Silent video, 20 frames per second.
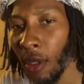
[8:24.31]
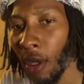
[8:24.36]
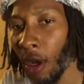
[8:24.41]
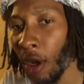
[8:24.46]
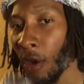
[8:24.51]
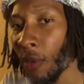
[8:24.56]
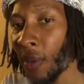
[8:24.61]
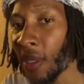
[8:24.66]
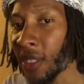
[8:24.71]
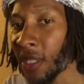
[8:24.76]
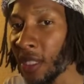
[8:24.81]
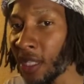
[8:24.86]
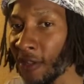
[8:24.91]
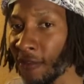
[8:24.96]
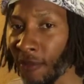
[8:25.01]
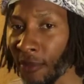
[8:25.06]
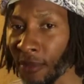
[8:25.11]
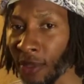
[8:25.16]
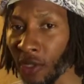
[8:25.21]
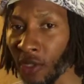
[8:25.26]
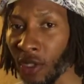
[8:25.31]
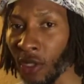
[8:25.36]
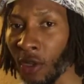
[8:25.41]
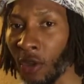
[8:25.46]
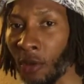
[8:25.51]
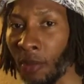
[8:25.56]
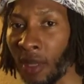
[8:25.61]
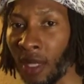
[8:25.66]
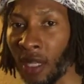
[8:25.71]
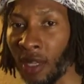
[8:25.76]
Always live from the
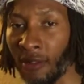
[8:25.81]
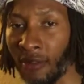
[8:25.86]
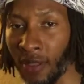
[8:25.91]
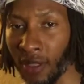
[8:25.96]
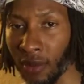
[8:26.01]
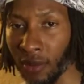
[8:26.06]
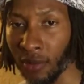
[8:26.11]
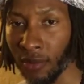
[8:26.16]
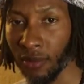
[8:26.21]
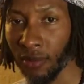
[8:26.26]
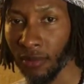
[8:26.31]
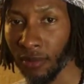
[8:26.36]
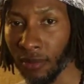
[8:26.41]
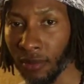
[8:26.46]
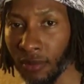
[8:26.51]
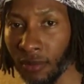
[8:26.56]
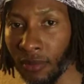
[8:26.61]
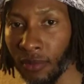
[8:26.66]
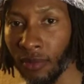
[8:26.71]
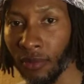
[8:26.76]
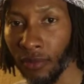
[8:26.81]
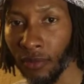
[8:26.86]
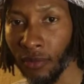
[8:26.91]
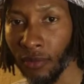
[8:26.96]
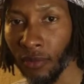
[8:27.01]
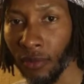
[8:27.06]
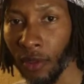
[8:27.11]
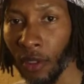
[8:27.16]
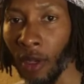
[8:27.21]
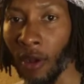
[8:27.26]
soul, beloved.
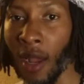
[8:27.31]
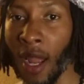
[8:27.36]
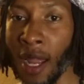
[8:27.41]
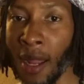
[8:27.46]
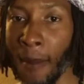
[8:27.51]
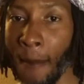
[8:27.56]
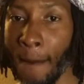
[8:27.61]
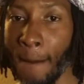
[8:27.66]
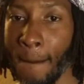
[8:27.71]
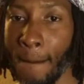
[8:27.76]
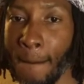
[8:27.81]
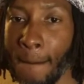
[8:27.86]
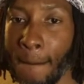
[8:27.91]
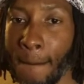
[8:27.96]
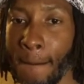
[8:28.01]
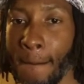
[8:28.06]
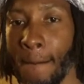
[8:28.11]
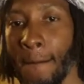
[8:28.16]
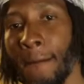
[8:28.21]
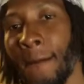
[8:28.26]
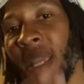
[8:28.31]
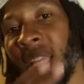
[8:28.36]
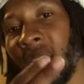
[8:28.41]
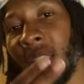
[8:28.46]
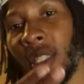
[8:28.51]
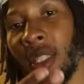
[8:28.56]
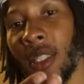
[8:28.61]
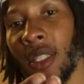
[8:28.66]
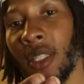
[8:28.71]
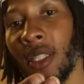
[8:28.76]
All right?
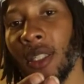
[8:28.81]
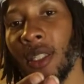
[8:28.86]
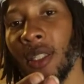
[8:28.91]
Peace.